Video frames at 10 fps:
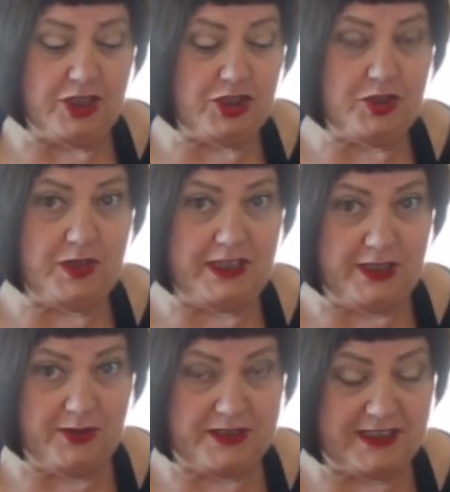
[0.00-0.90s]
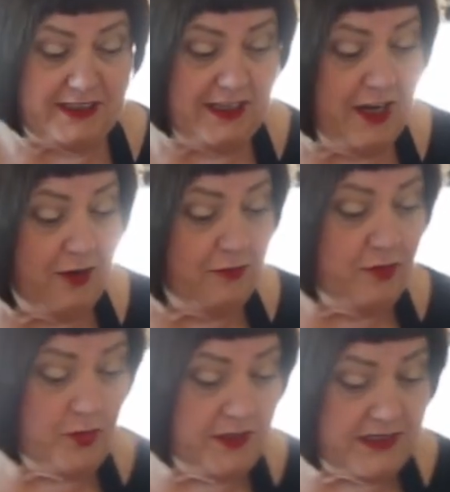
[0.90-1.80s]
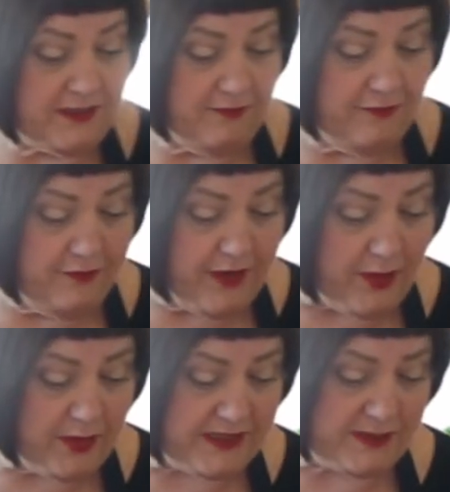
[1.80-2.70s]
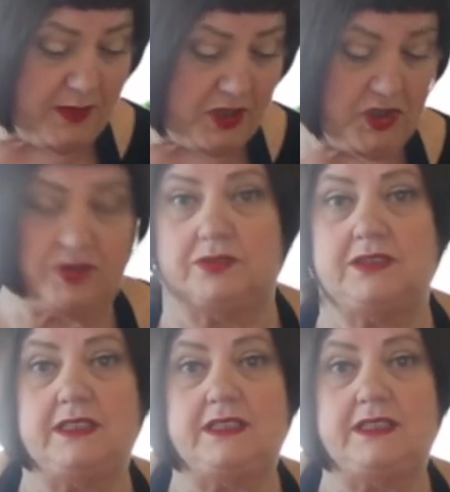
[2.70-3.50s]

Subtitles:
to use it for this very special